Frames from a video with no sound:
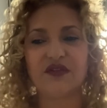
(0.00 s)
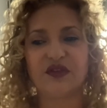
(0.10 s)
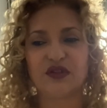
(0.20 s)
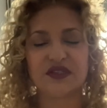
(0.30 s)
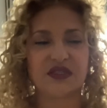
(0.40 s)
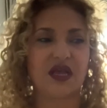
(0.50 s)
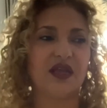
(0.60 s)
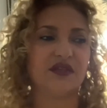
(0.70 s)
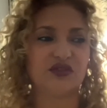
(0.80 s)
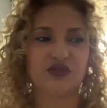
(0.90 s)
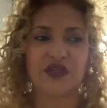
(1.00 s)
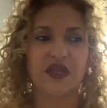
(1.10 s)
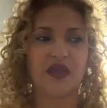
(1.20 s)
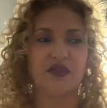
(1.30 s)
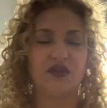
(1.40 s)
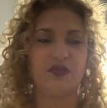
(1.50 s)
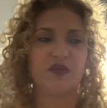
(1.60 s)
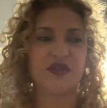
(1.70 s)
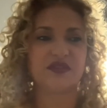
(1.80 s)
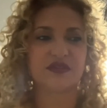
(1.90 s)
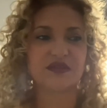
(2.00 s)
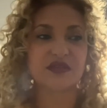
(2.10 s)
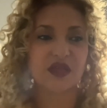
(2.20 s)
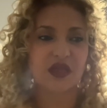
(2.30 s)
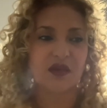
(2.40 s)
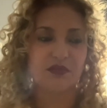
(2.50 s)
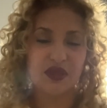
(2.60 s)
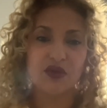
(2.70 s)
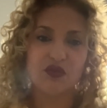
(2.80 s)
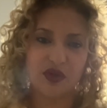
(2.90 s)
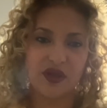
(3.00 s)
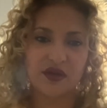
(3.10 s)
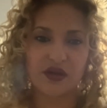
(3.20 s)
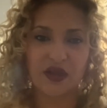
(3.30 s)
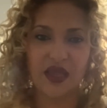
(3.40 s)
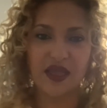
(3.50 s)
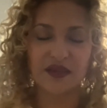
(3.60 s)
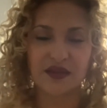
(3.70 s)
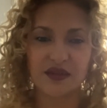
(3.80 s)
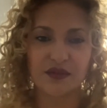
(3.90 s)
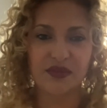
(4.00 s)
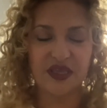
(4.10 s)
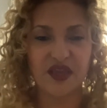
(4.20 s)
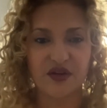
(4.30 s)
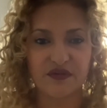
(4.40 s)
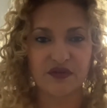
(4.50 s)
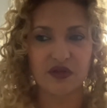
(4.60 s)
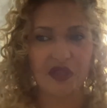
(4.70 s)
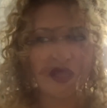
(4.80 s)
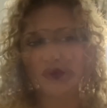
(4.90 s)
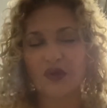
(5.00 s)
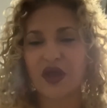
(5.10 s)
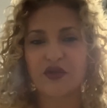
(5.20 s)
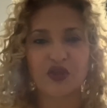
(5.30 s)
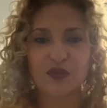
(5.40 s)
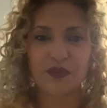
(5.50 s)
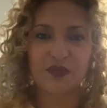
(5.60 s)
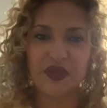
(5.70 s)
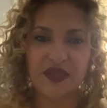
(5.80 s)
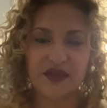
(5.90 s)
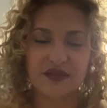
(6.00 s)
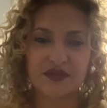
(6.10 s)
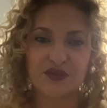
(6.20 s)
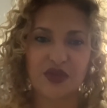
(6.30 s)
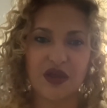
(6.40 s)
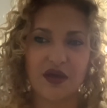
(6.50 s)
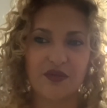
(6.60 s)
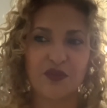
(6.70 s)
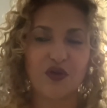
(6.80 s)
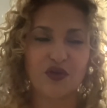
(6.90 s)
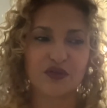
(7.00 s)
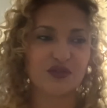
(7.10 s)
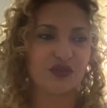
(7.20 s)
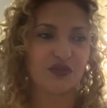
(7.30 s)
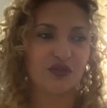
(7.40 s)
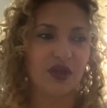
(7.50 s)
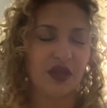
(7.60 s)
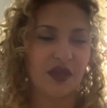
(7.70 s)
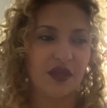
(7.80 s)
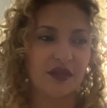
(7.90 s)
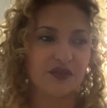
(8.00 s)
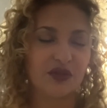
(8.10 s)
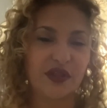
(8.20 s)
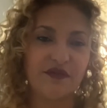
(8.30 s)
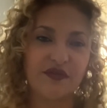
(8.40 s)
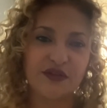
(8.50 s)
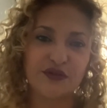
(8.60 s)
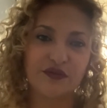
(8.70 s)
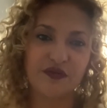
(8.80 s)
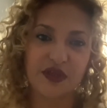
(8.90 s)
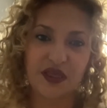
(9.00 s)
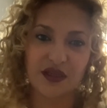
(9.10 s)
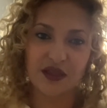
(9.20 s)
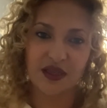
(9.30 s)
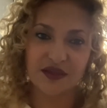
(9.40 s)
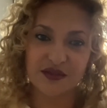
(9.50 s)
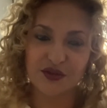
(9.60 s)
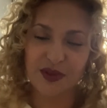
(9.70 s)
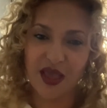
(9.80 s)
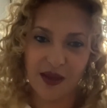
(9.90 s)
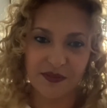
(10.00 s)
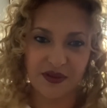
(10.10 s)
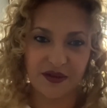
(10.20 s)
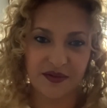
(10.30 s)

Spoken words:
if you decide to take antidepressants, be aware and be careful. We are human beings. We are born to live and to feel and to be happy.